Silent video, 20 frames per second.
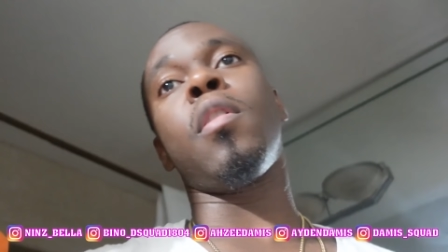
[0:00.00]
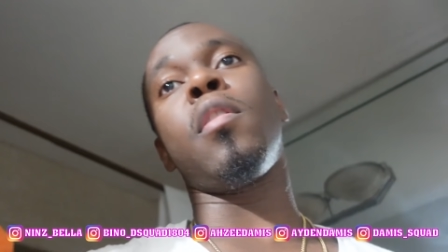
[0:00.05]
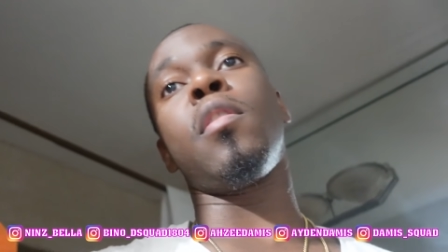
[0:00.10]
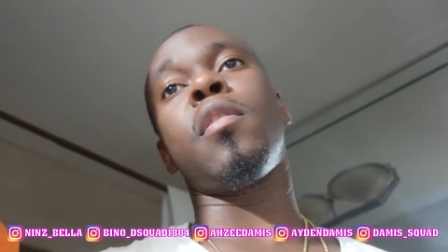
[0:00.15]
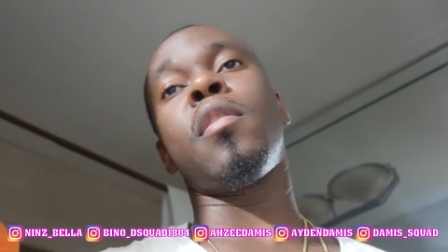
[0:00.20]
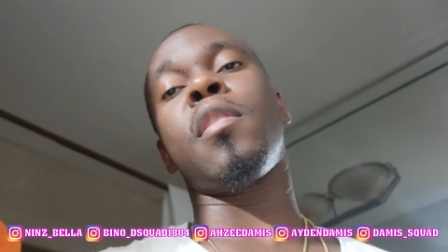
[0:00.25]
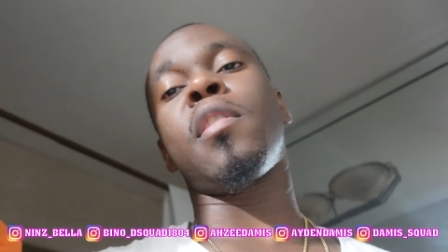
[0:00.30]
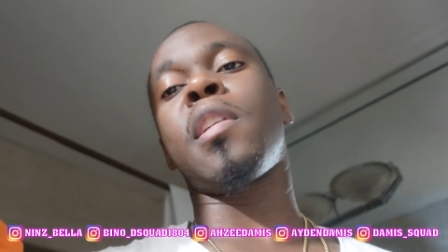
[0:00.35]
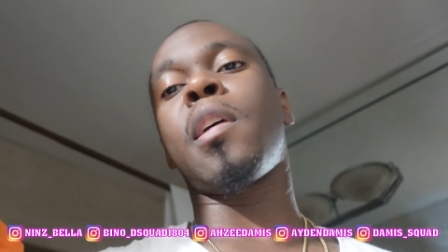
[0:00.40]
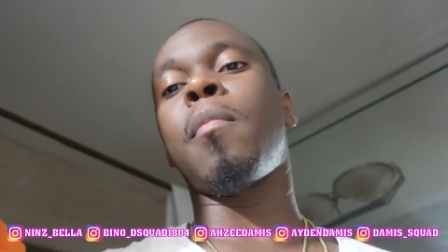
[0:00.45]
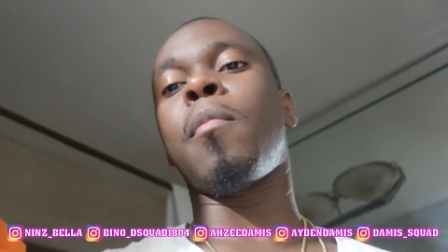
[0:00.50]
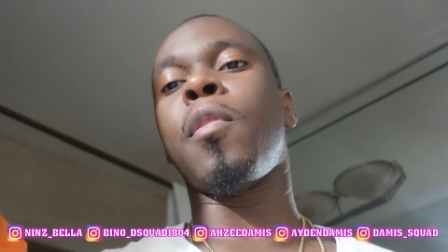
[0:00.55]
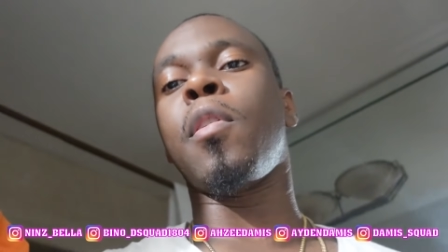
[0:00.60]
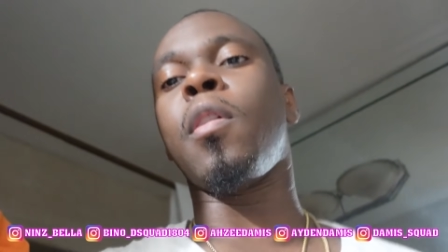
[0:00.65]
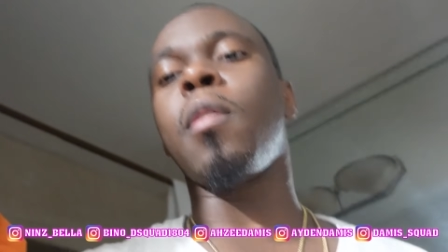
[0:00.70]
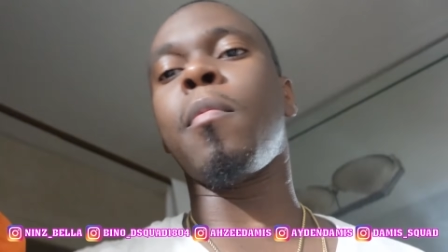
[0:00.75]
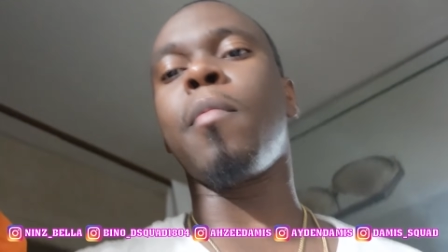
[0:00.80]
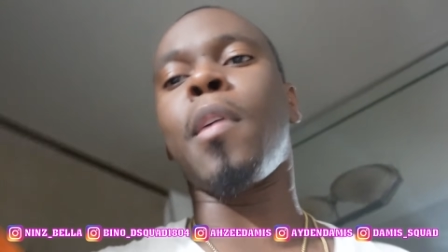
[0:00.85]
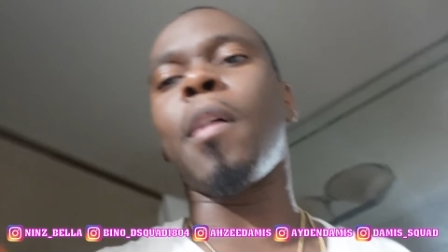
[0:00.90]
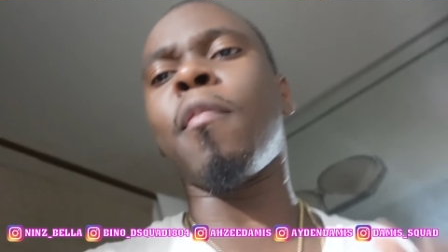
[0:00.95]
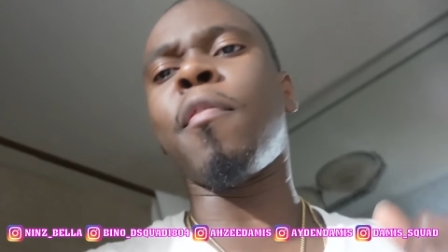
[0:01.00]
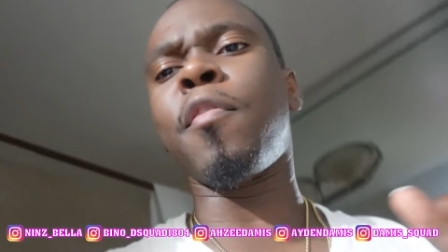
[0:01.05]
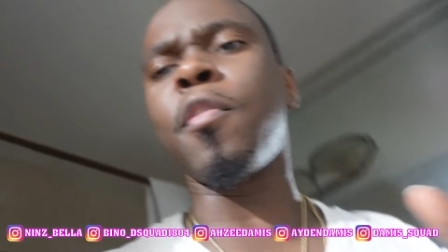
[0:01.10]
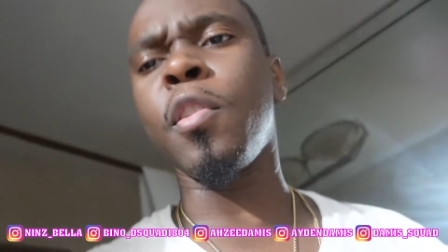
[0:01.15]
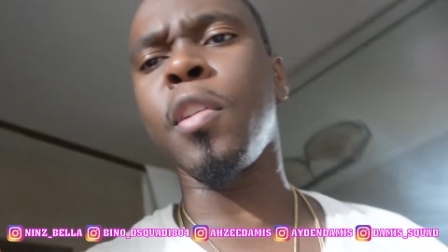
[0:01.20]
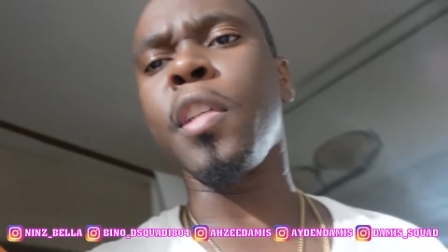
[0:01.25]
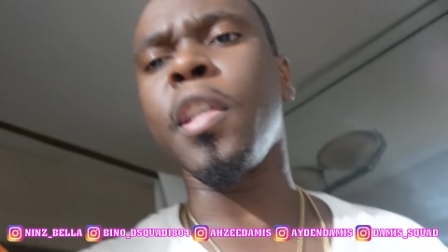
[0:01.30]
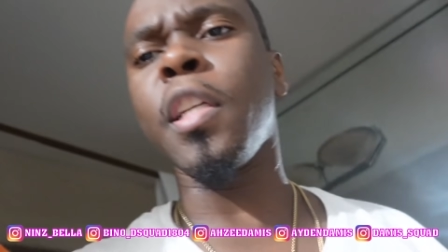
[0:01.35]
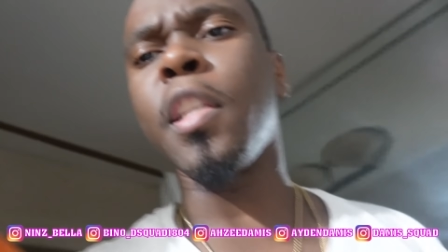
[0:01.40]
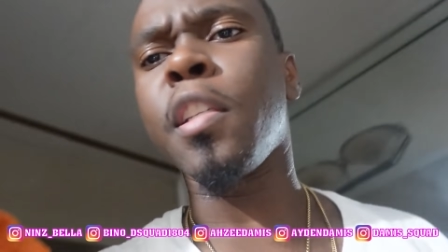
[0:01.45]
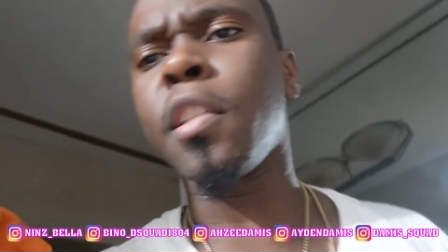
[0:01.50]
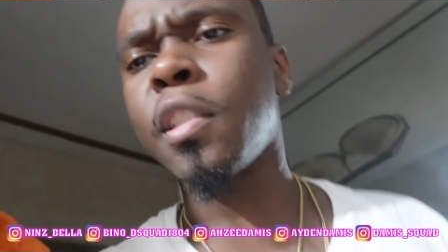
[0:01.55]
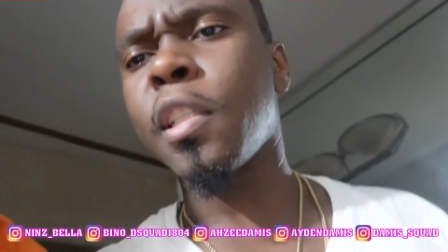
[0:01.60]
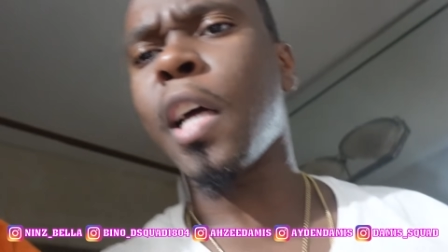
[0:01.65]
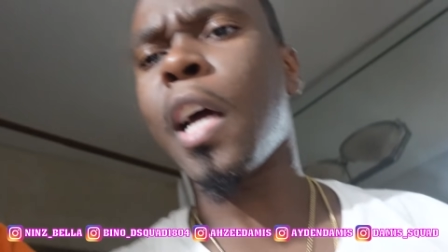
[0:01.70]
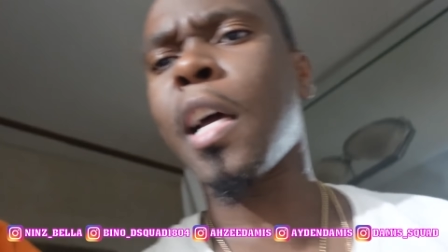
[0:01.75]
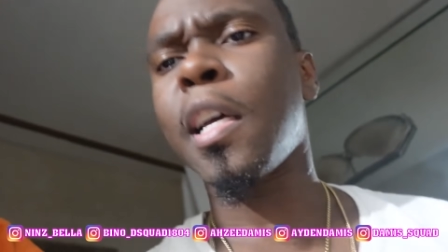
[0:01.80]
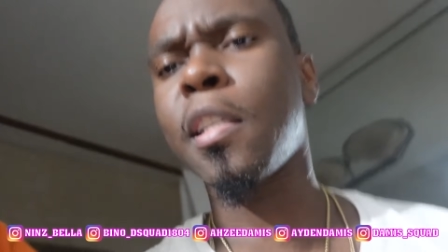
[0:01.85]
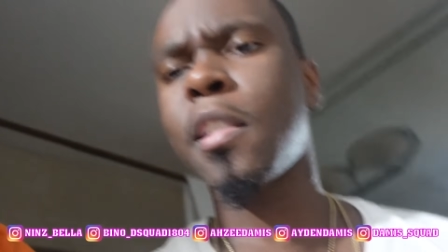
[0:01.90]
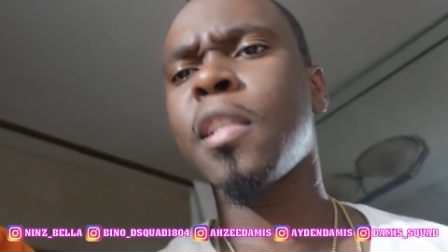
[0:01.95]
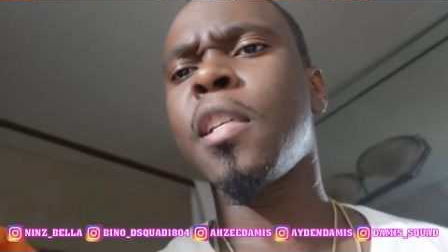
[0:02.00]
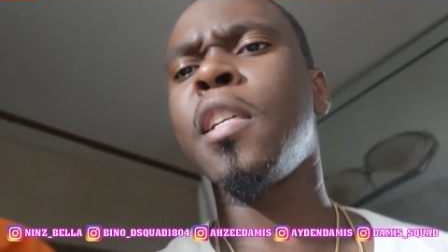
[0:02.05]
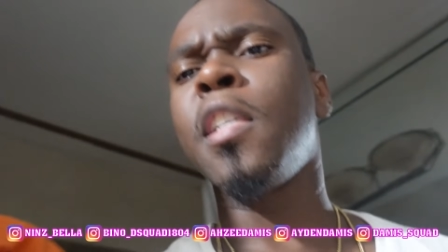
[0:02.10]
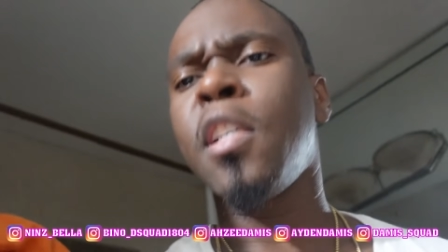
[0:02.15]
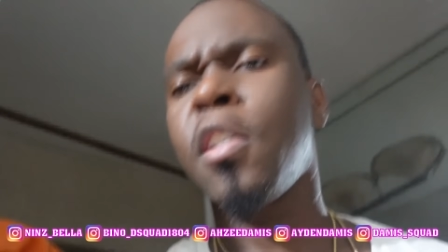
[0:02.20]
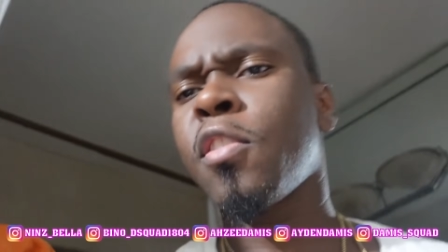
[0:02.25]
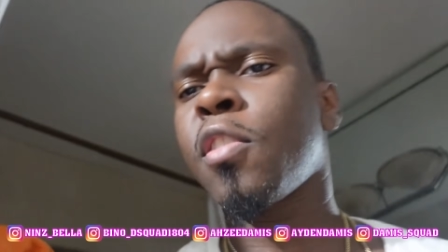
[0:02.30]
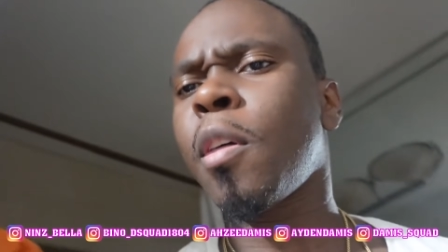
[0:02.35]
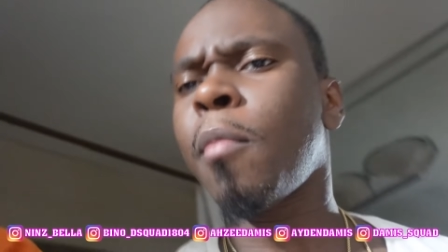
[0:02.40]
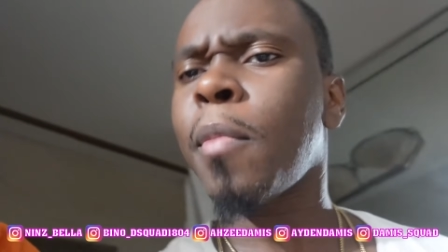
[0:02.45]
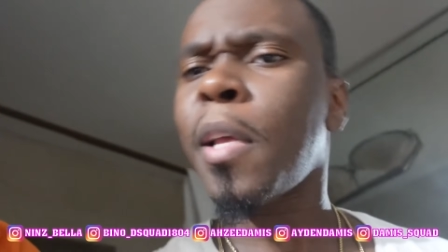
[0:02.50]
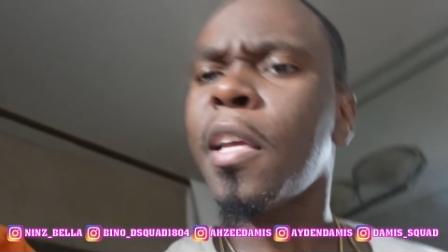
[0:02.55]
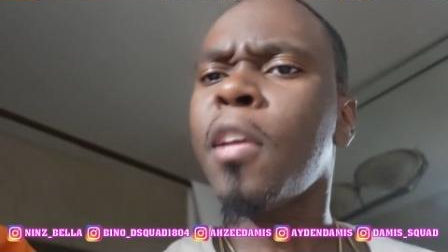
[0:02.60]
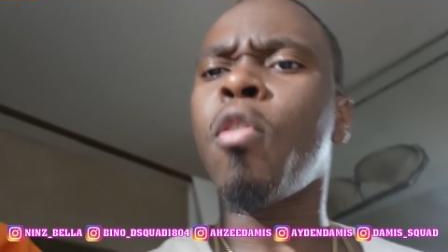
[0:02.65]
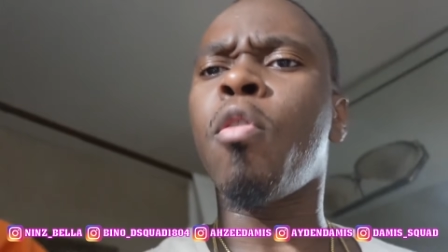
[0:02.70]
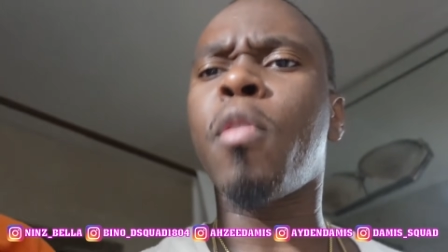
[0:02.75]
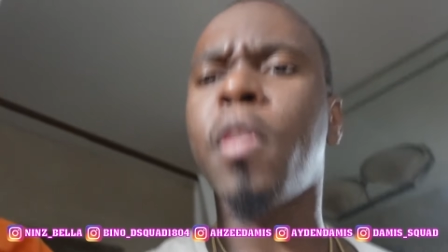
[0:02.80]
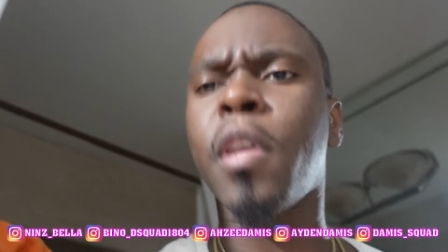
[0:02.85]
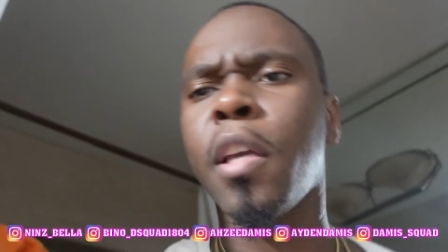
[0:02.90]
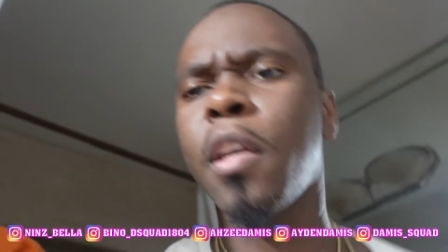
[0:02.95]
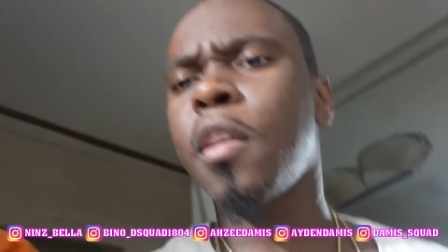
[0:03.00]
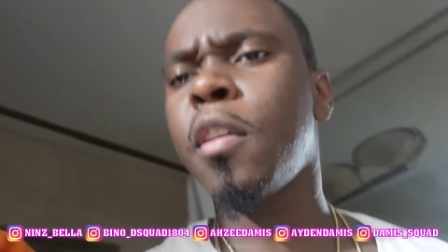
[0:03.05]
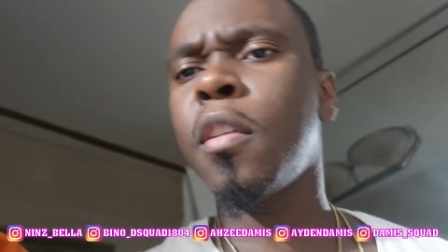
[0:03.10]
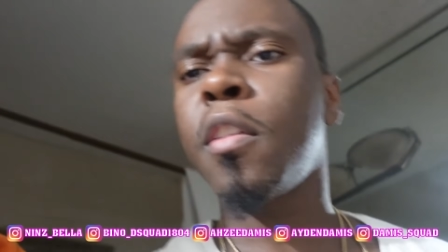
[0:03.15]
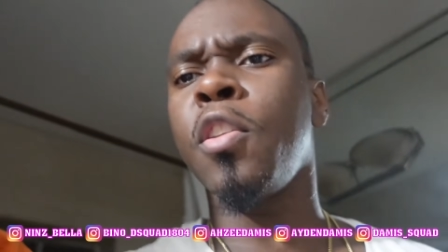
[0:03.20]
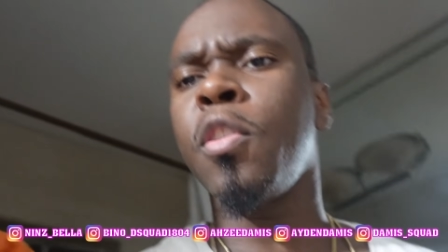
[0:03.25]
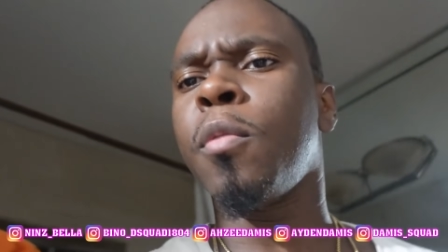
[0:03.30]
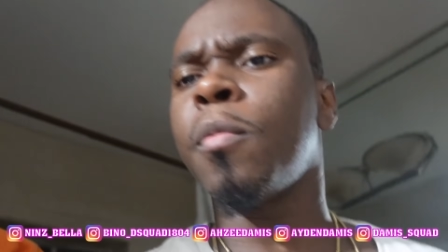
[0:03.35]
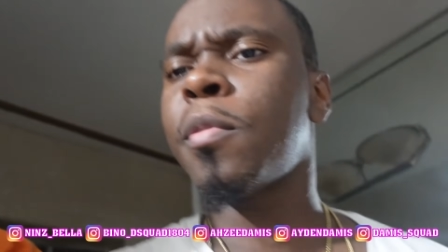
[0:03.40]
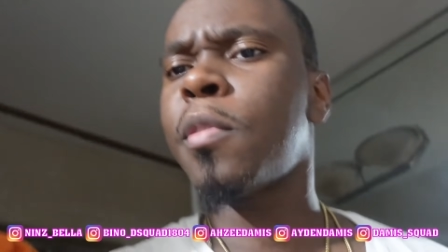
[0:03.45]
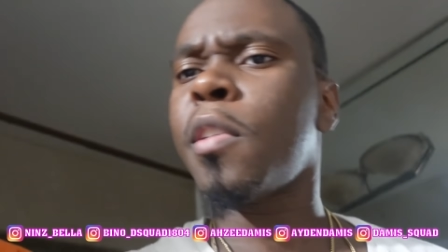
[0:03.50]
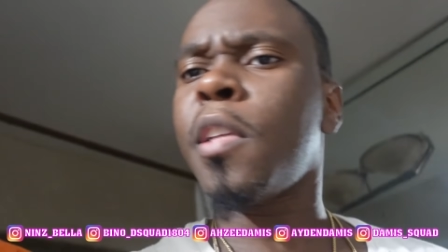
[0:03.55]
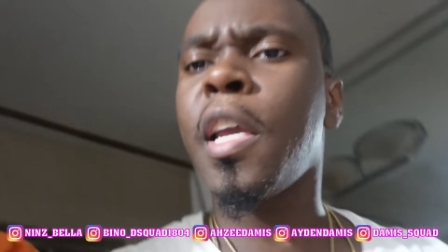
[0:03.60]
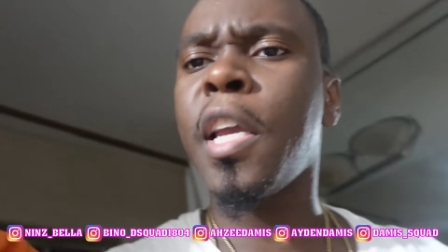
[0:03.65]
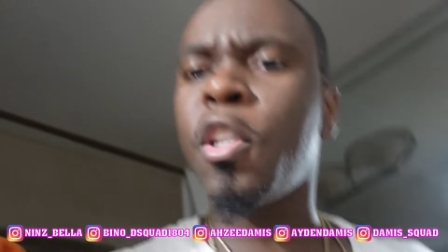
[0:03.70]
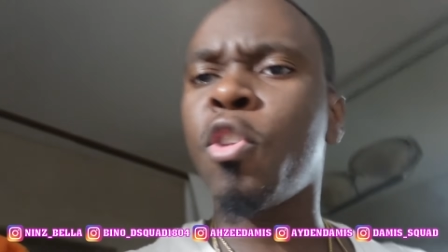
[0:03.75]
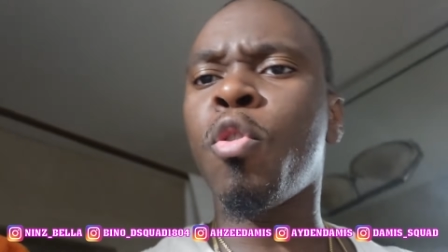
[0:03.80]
But since I'm up, I'm fully energized. So I'm like, okay, you know what I'm saying?